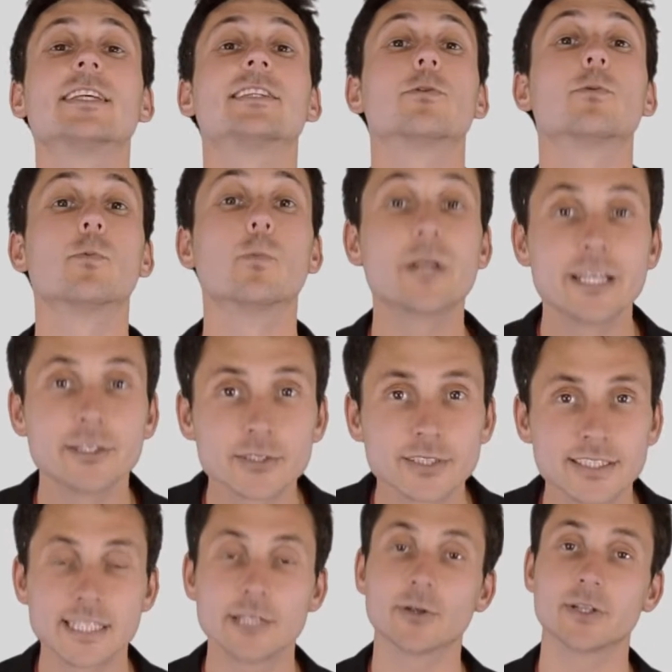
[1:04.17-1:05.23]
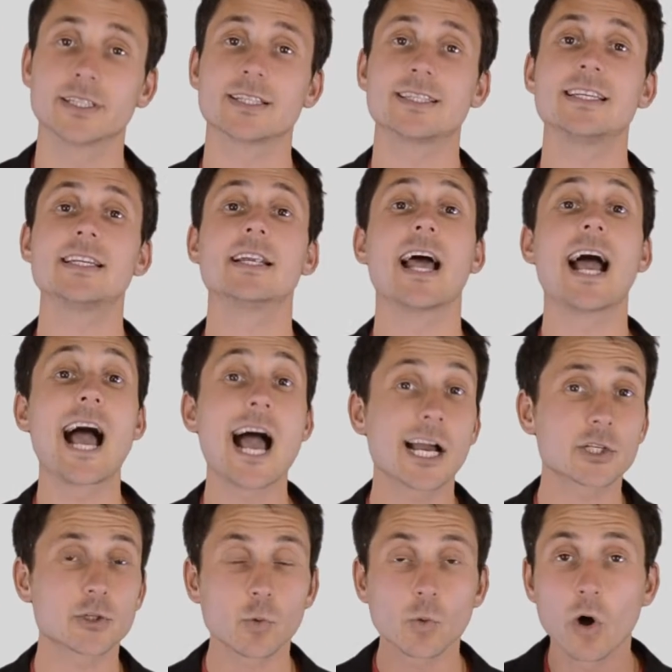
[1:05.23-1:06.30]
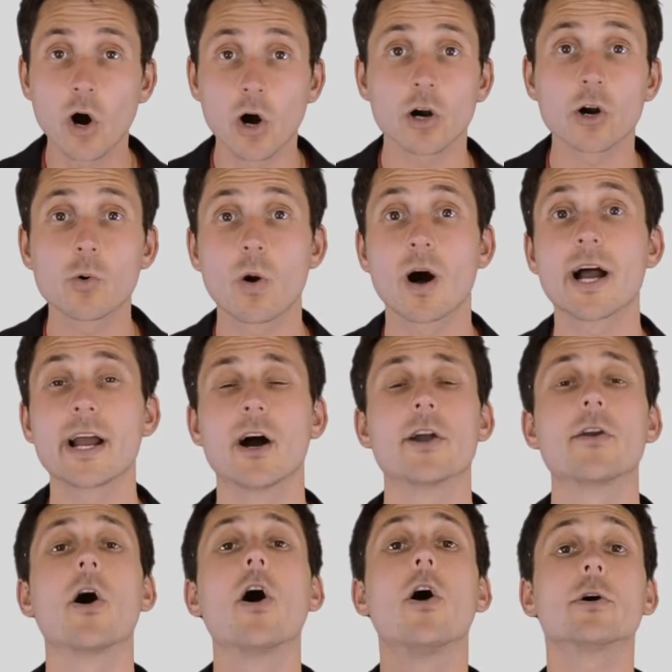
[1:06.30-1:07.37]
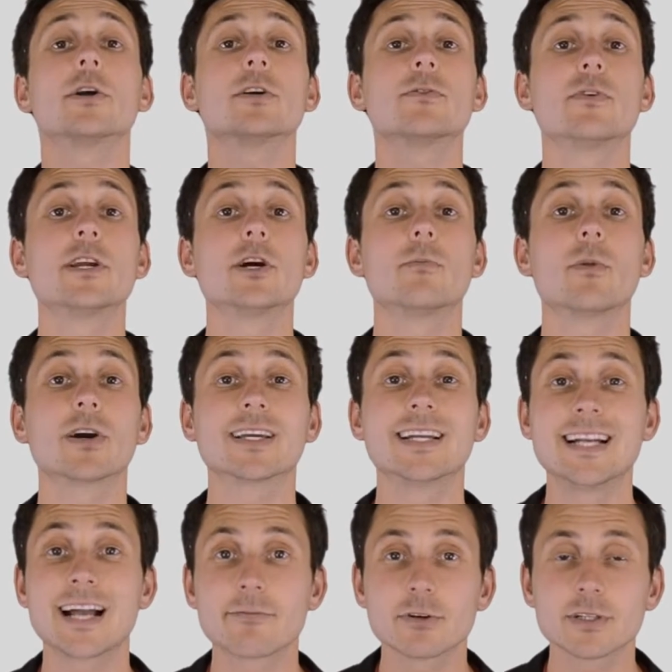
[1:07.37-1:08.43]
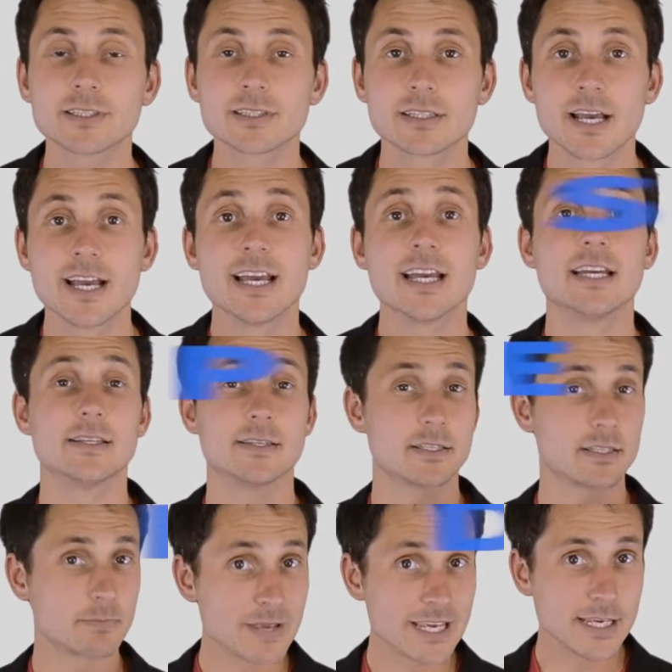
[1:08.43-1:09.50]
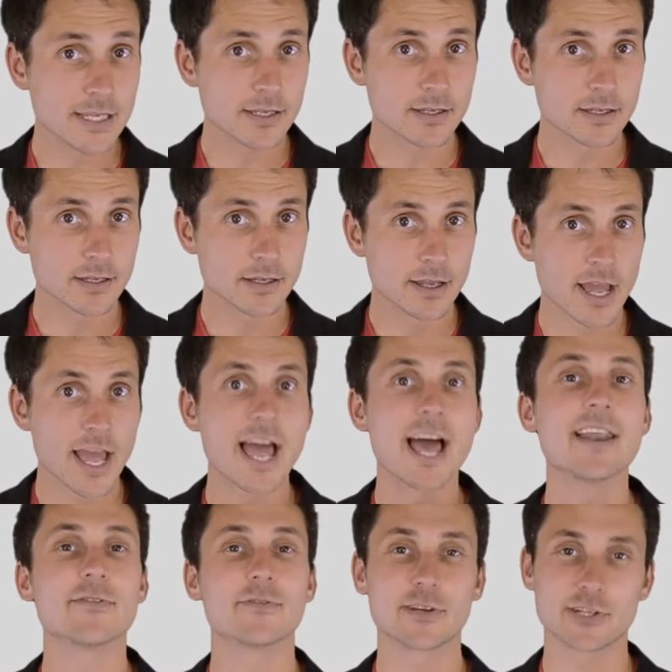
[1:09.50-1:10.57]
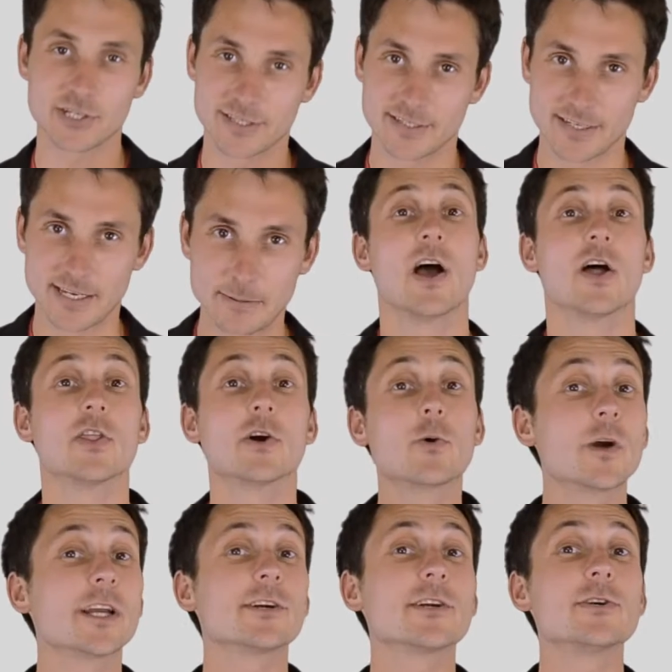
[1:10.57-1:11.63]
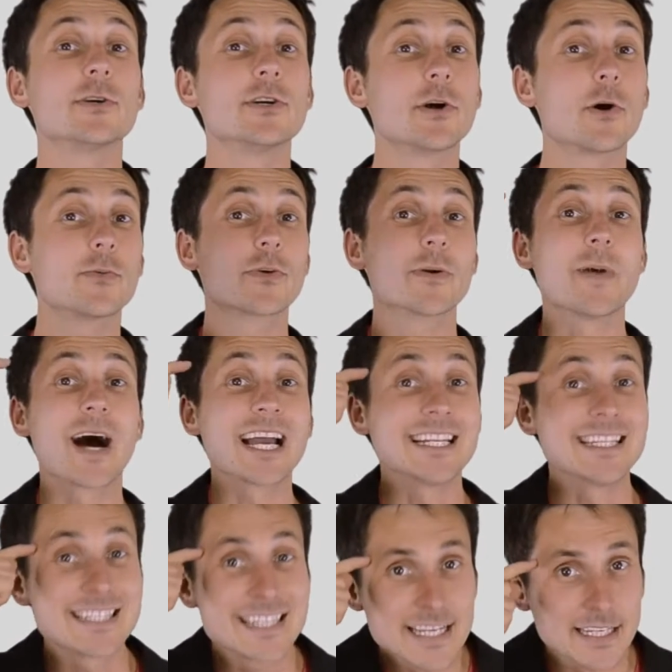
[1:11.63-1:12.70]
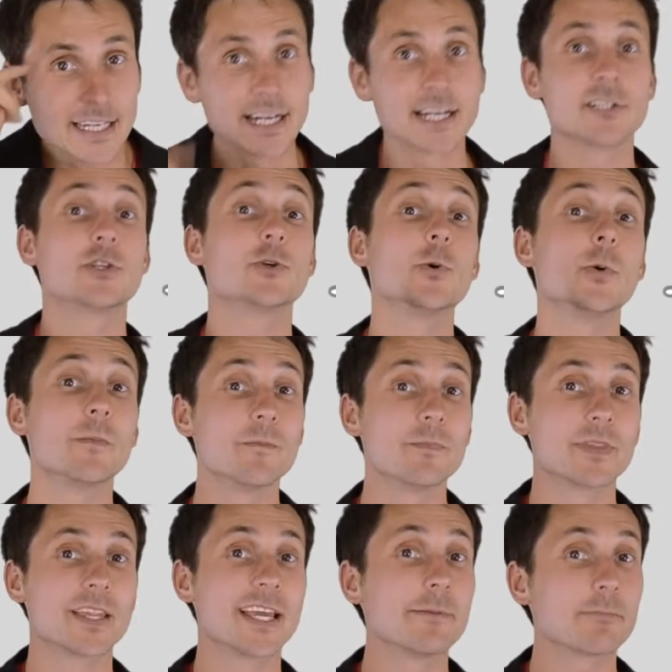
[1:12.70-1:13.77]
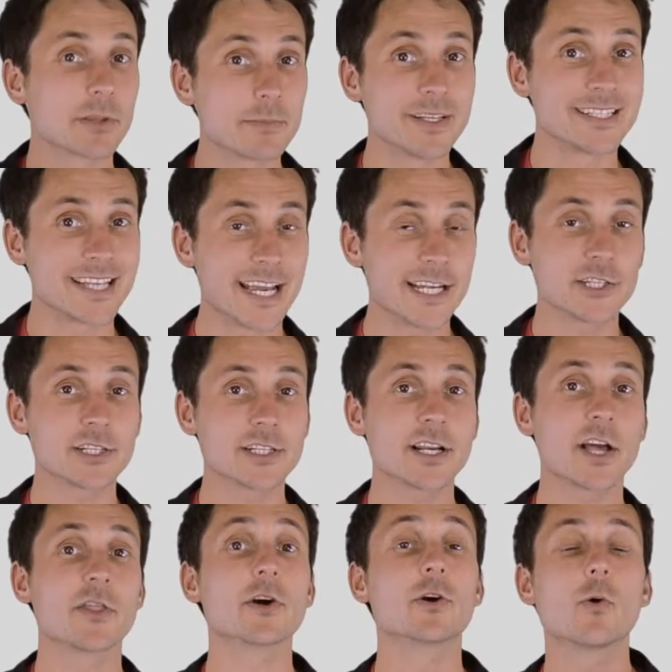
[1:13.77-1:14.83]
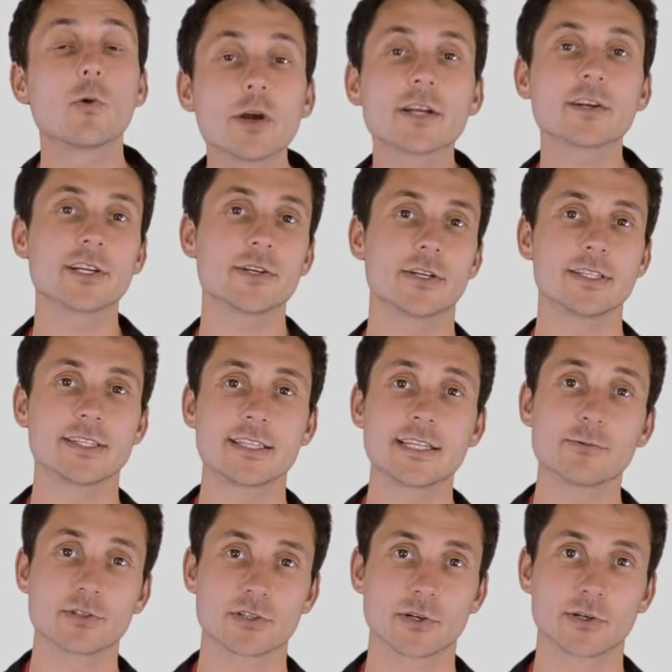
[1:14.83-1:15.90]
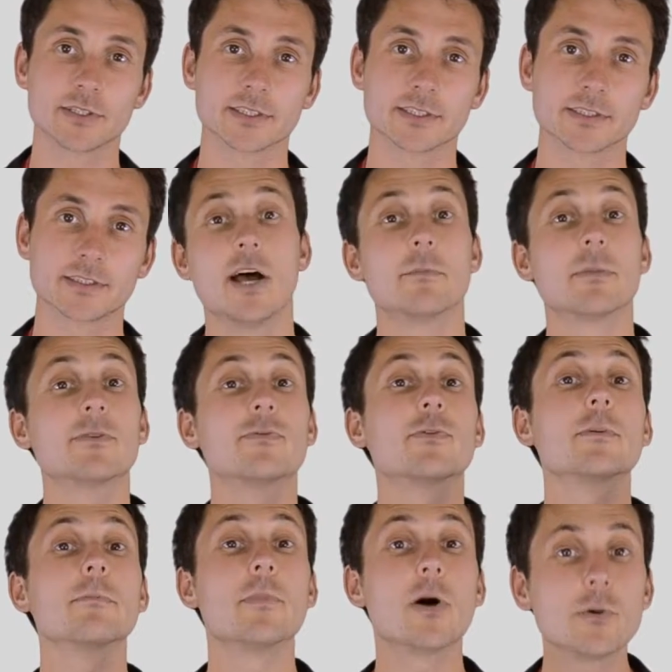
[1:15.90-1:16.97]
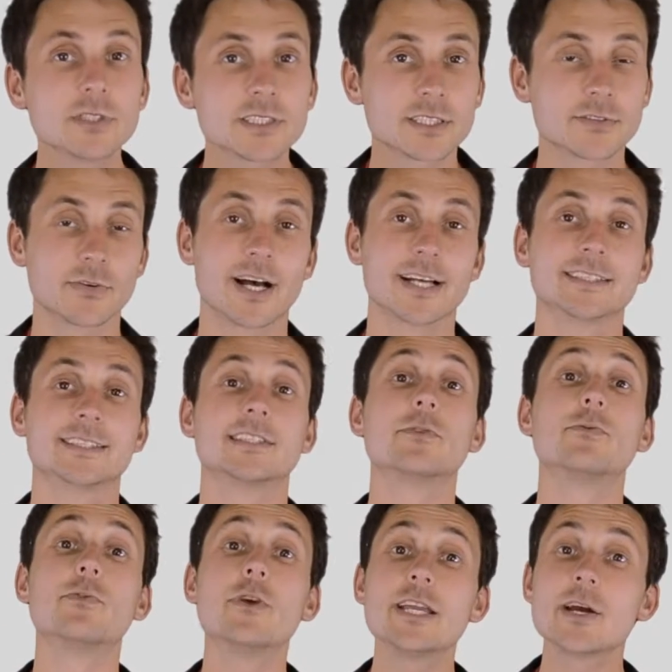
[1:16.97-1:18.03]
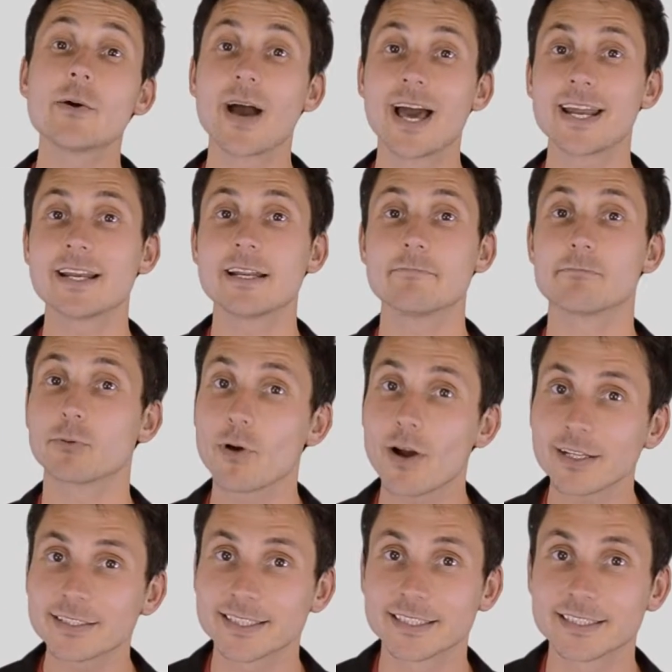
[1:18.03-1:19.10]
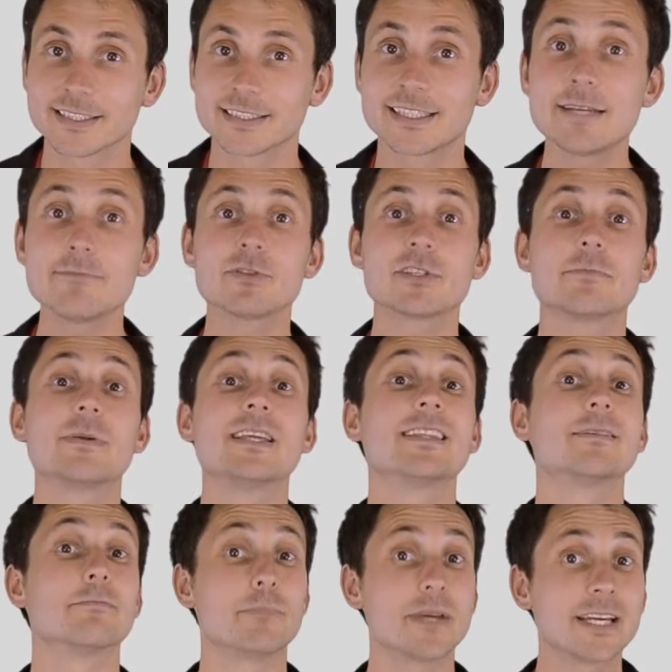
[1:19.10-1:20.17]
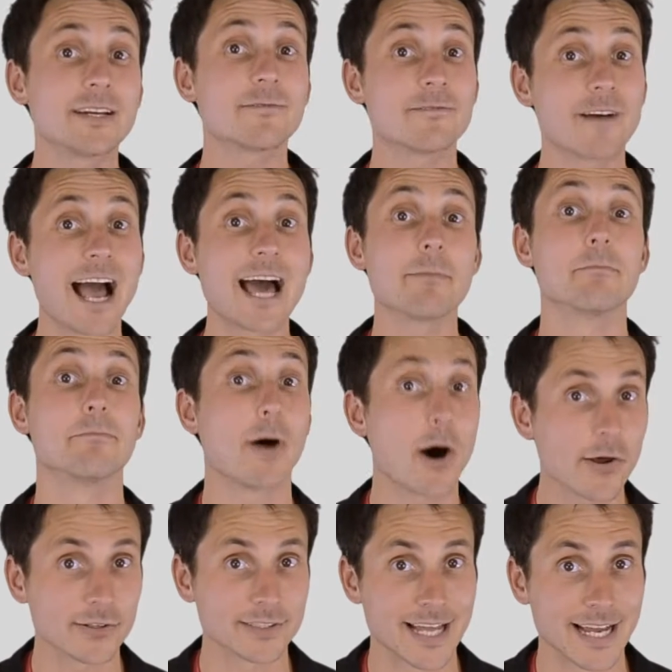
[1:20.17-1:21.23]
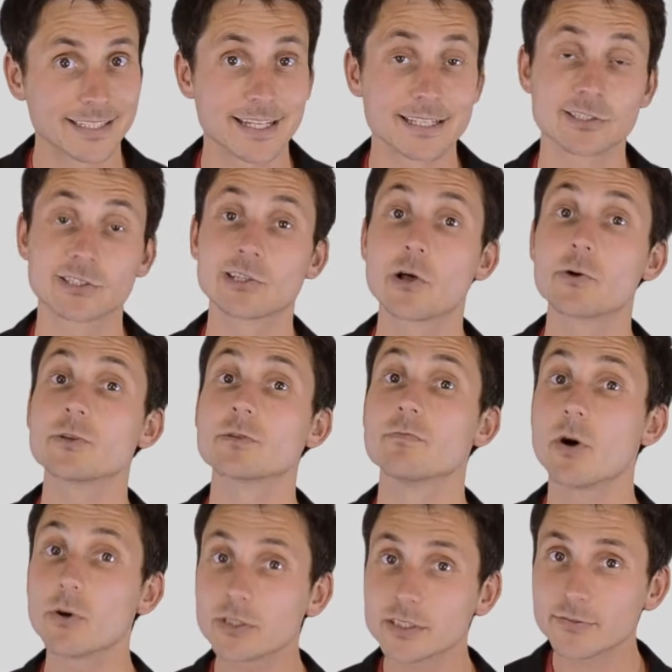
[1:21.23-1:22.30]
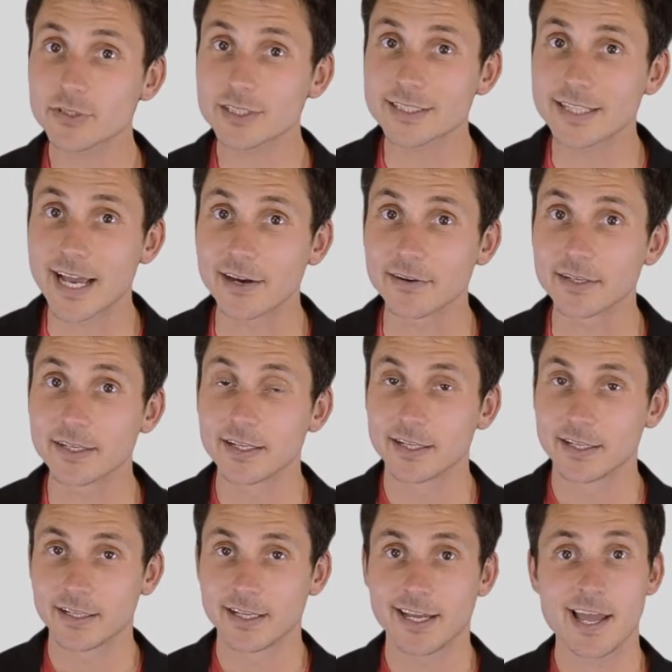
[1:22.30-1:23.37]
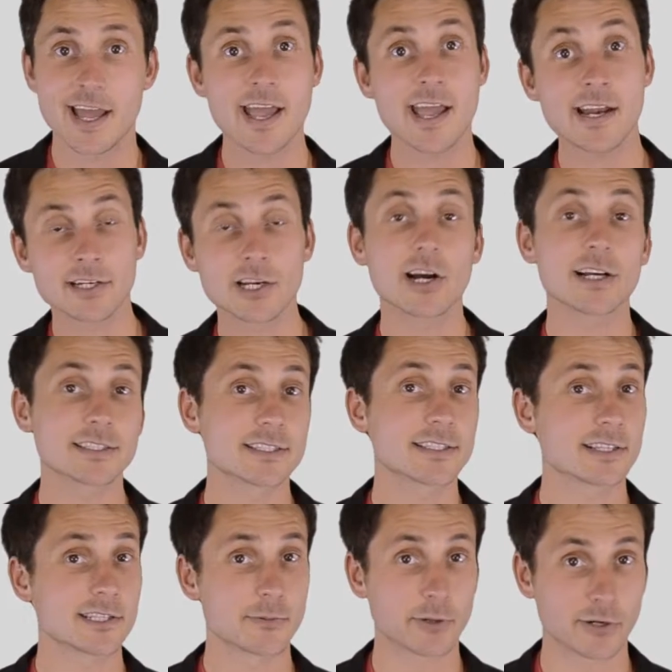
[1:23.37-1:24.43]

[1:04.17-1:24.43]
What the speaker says: that the real secret to seeing an actual ROI on all your video marketing efforts is speed and efficiency. The quicker you can go from idea to implementation, the quicker you can see results. But for most of us, the video editing process seems to be the big fat bottleneck that slows most of us down and causes us to